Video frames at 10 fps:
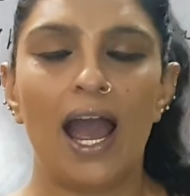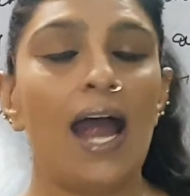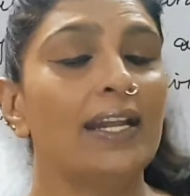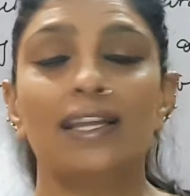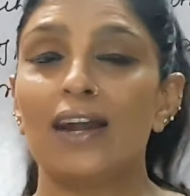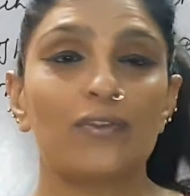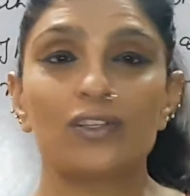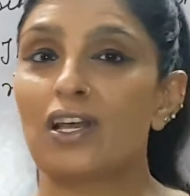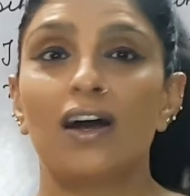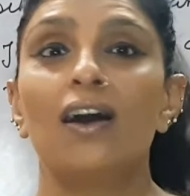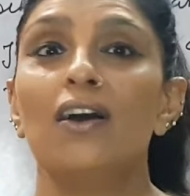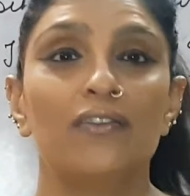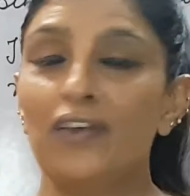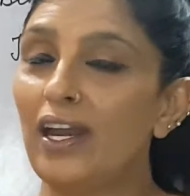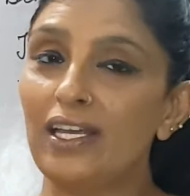And that was a
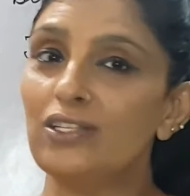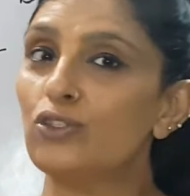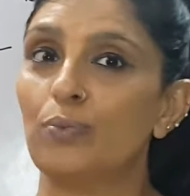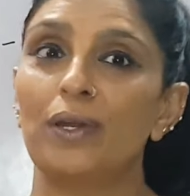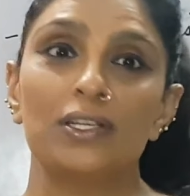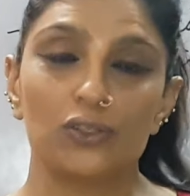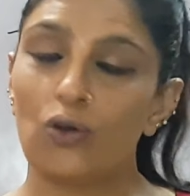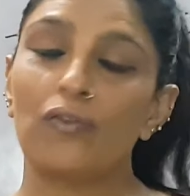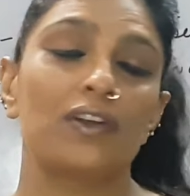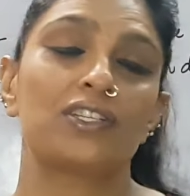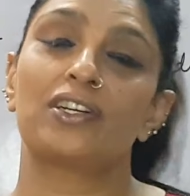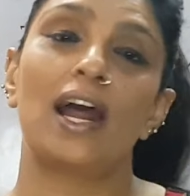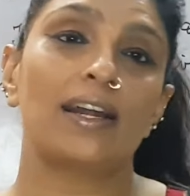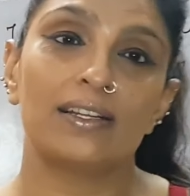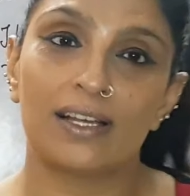very stupid joke which
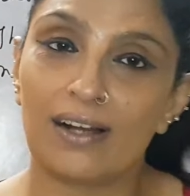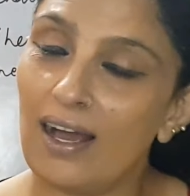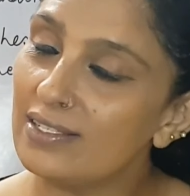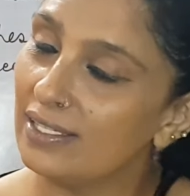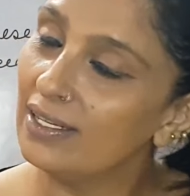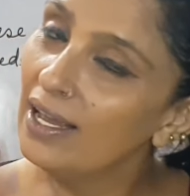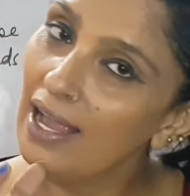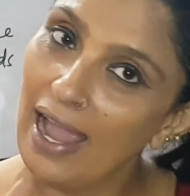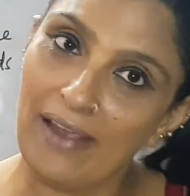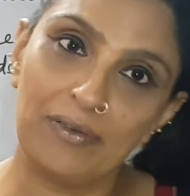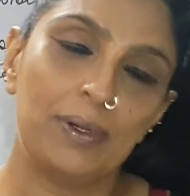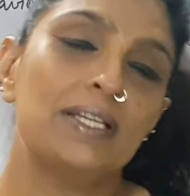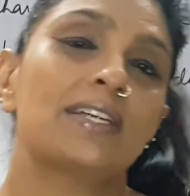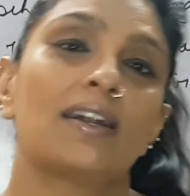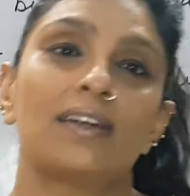cracked in the class and everybody
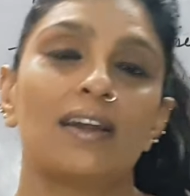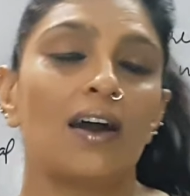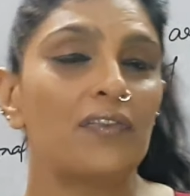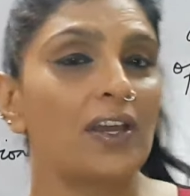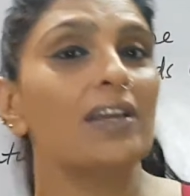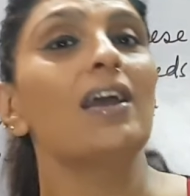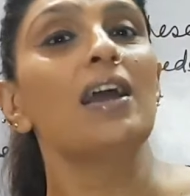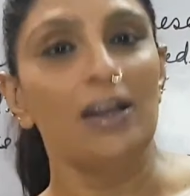started laughing.